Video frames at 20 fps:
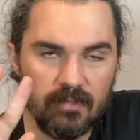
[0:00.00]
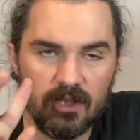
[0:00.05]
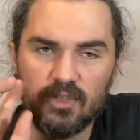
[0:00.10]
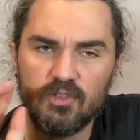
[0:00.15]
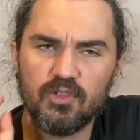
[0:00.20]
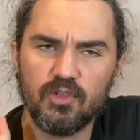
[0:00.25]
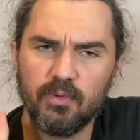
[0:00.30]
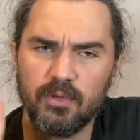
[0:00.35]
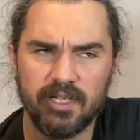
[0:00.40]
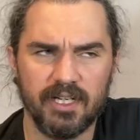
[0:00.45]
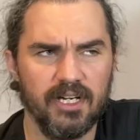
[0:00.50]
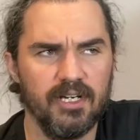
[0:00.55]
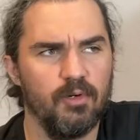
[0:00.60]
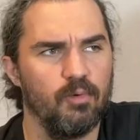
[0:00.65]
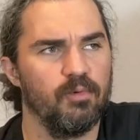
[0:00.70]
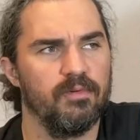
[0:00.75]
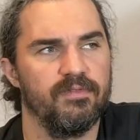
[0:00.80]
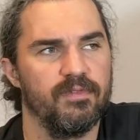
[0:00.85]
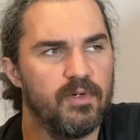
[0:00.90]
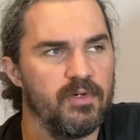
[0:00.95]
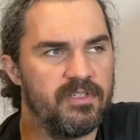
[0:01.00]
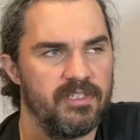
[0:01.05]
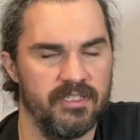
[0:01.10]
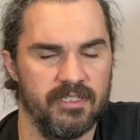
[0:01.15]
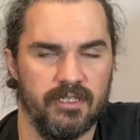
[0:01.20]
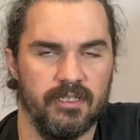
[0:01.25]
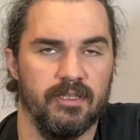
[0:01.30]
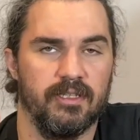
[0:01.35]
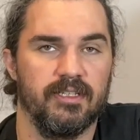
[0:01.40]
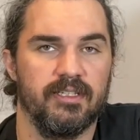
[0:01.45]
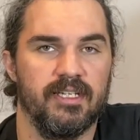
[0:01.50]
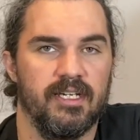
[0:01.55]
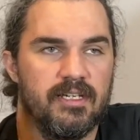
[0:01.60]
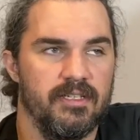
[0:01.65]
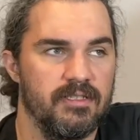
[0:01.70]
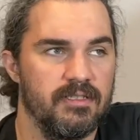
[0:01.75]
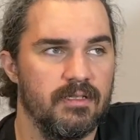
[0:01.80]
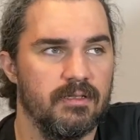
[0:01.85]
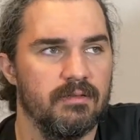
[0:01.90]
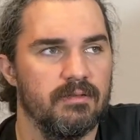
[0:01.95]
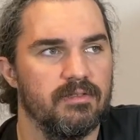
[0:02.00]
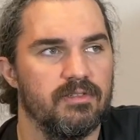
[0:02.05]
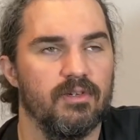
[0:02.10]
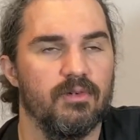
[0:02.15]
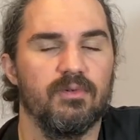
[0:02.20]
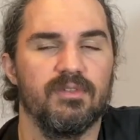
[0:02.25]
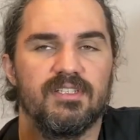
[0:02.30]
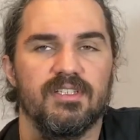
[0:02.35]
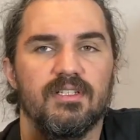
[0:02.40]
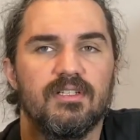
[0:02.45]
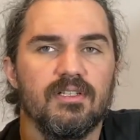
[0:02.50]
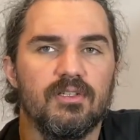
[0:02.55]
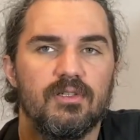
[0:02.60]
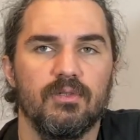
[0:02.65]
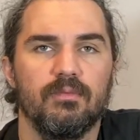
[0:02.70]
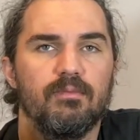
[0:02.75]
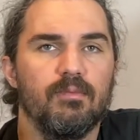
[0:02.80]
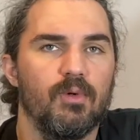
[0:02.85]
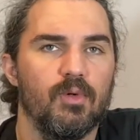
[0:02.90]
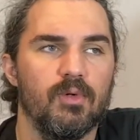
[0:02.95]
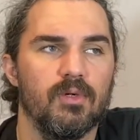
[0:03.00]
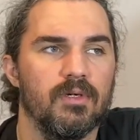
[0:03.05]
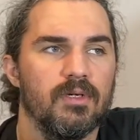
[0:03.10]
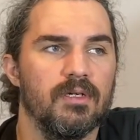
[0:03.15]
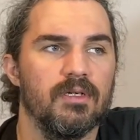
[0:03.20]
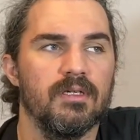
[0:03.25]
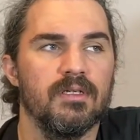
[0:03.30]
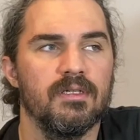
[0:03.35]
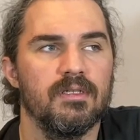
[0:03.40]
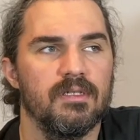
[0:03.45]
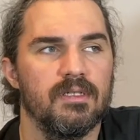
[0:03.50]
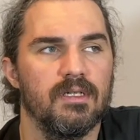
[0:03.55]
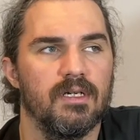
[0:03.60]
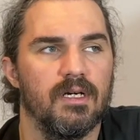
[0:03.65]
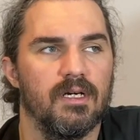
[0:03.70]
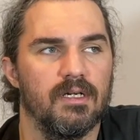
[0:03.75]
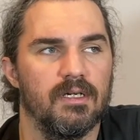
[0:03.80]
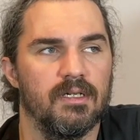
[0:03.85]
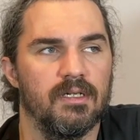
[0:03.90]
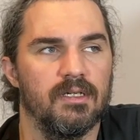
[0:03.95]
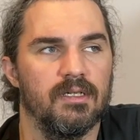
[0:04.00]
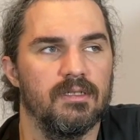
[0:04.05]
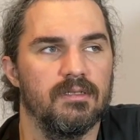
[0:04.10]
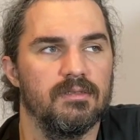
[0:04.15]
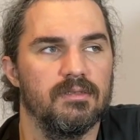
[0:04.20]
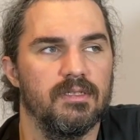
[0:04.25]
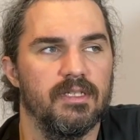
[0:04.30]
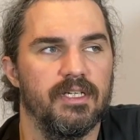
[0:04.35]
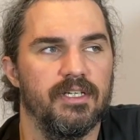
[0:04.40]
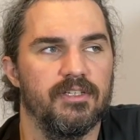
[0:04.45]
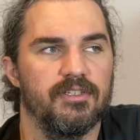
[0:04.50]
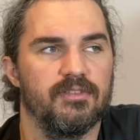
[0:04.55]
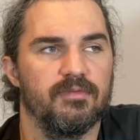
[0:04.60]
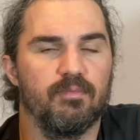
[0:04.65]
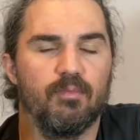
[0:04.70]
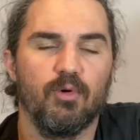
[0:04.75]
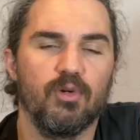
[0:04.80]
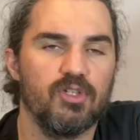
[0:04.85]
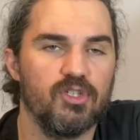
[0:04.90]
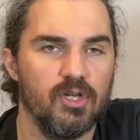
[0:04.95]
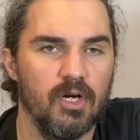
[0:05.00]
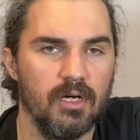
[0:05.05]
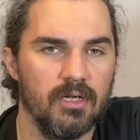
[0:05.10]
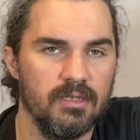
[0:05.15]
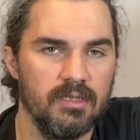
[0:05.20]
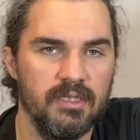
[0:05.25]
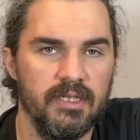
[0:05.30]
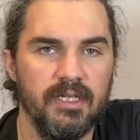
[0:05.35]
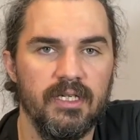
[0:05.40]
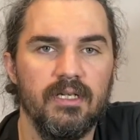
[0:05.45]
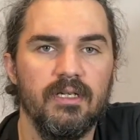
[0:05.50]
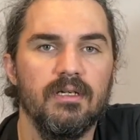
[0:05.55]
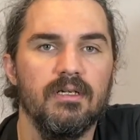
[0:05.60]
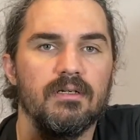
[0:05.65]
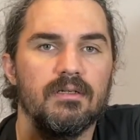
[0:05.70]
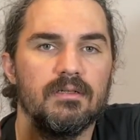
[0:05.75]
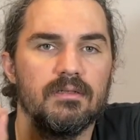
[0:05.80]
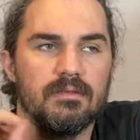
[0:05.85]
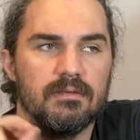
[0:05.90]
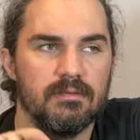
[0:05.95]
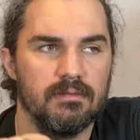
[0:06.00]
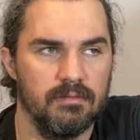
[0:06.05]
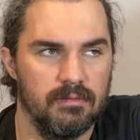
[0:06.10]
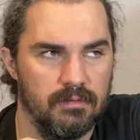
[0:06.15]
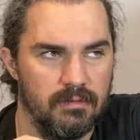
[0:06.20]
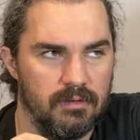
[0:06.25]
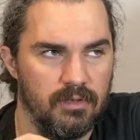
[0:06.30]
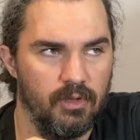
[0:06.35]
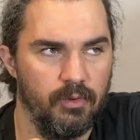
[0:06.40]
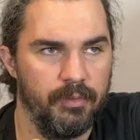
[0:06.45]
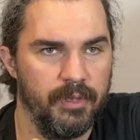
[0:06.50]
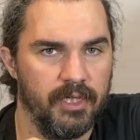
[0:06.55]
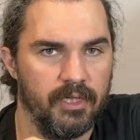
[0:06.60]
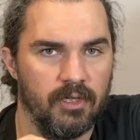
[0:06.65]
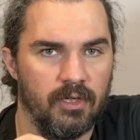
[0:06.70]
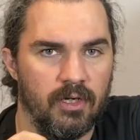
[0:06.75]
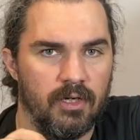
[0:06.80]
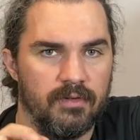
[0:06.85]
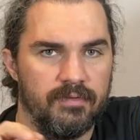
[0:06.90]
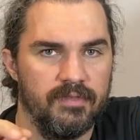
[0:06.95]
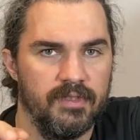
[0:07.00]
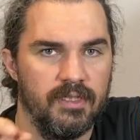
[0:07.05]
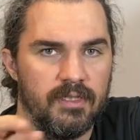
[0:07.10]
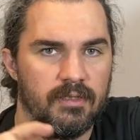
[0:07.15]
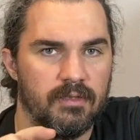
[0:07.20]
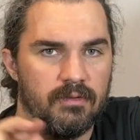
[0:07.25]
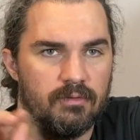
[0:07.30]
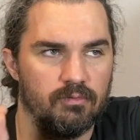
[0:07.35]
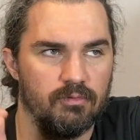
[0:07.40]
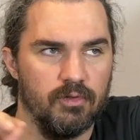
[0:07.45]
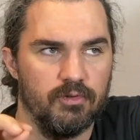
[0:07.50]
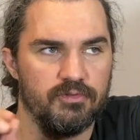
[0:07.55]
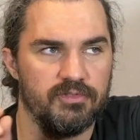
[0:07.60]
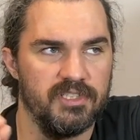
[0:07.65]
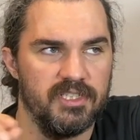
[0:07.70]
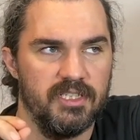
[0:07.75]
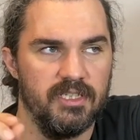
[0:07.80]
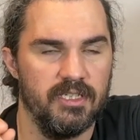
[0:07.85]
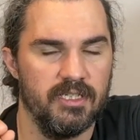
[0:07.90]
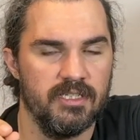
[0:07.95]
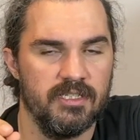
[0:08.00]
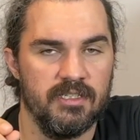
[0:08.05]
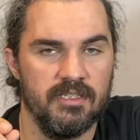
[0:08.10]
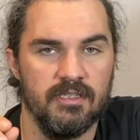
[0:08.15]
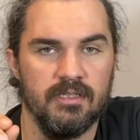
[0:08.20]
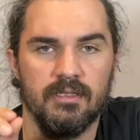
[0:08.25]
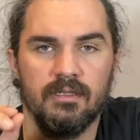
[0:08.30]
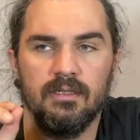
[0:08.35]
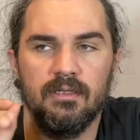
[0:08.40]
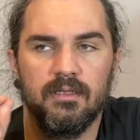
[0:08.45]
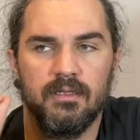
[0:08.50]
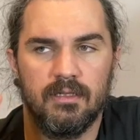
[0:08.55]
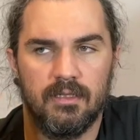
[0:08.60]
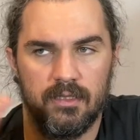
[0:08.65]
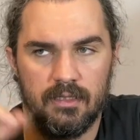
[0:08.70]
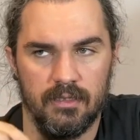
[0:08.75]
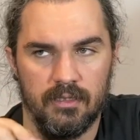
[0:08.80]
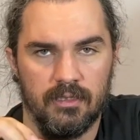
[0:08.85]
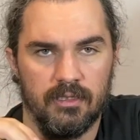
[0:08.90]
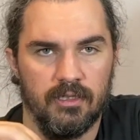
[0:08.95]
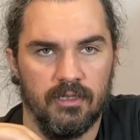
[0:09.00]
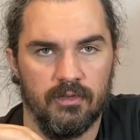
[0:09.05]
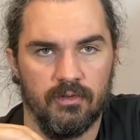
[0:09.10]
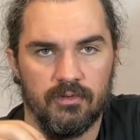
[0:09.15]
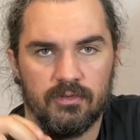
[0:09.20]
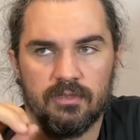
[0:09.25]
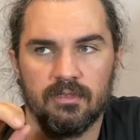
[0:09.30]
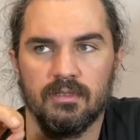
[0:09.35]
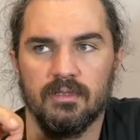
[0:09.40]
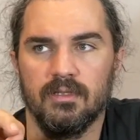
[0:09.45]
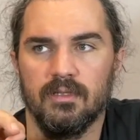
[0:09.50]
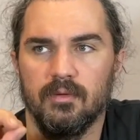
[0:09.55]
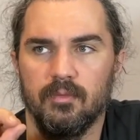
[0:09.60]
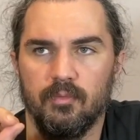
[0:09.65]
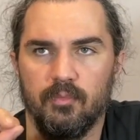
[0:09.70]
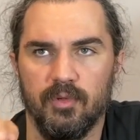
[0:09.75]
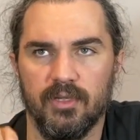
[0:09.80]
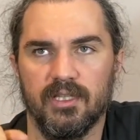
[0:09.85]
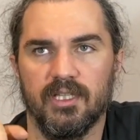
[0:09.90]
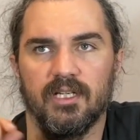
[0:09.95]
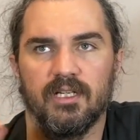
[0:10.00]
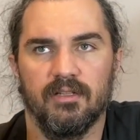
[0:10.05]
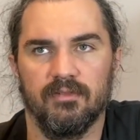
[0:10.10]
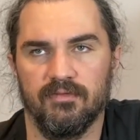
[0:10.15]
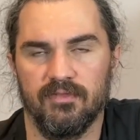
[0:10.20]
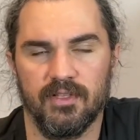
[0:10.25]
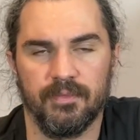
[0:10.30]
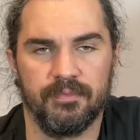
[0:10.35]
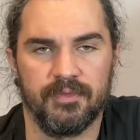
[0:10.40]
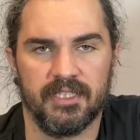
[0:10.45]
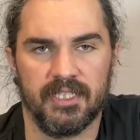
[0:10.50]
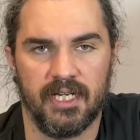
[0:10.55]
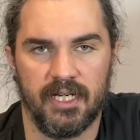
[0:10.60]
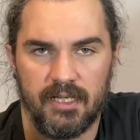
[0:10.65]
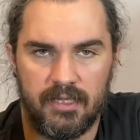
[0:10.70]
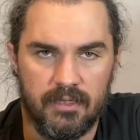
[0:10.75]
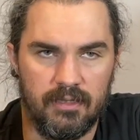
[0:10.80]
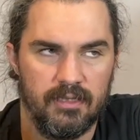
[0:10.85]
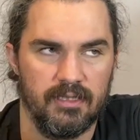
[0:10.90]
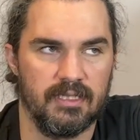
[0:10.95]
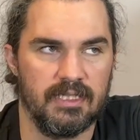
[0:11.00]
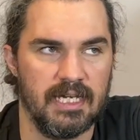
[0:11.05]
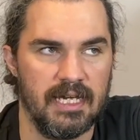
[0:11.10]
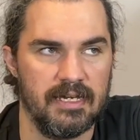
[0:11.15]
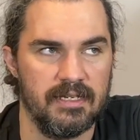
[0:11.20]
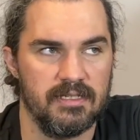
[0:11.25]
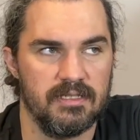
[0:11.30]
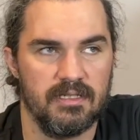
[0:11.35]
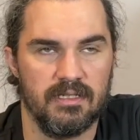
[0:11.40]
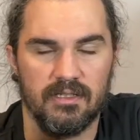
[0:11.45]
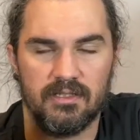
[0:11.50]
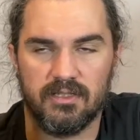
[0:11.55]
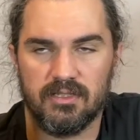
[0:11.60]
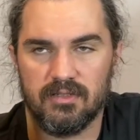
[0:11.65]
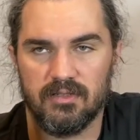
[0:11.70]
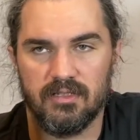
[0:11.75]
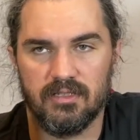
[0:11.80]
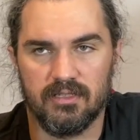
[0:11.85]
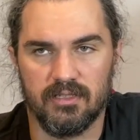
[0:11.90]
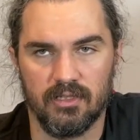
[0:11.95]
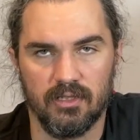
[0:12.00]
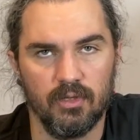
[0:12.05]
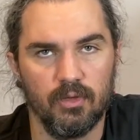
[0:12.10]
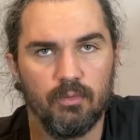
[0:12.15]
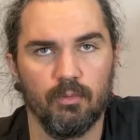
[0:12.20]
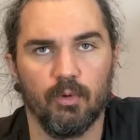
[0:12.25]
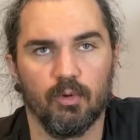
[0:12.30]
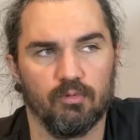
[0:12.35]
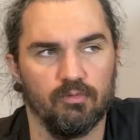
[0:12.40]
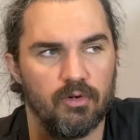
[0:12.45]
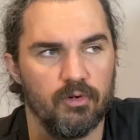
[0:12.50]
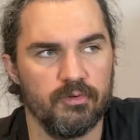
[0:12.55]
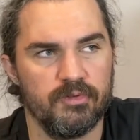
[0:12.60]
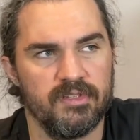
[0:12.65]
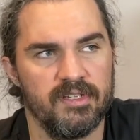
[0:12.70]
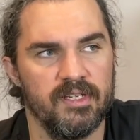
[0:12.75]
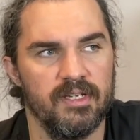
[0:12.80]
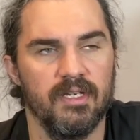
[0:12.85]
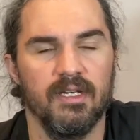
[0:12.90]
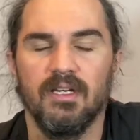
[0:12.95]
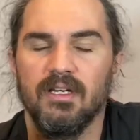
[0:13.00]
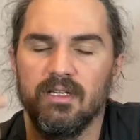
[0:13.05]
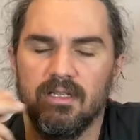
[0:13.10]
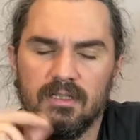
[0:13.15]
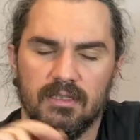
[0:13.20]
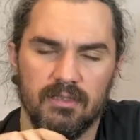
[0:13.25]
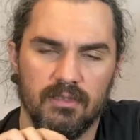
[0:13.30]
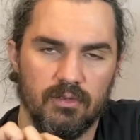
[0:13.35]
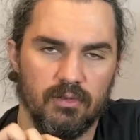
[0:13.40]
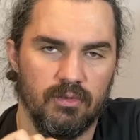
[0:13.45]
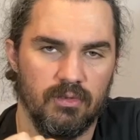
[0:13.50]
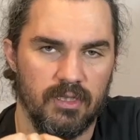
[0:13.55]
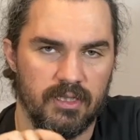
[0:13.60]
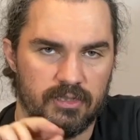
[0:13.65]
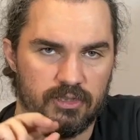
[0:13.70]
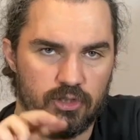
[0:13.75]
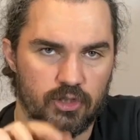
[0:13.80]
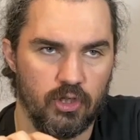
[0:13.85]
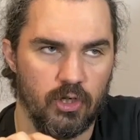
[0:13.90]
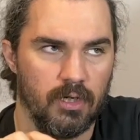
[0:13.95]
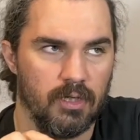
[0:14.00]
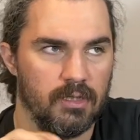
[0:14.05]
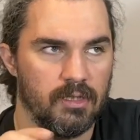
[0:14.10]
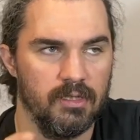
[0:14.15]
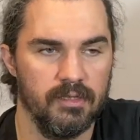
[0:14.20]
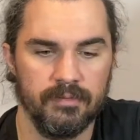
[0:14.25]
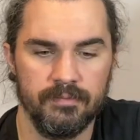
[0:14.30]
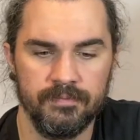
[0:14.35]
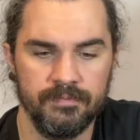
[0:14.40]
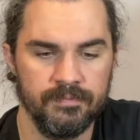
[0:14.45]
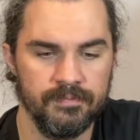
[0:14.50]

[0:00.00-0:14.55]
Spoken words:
So it kind of reverses in the taste. So it's a little more, it's more chocolatey, a little bit coffee, roastiness in the nose. But then it flips that in the taste. It's a little more roasty, a little less chocolate.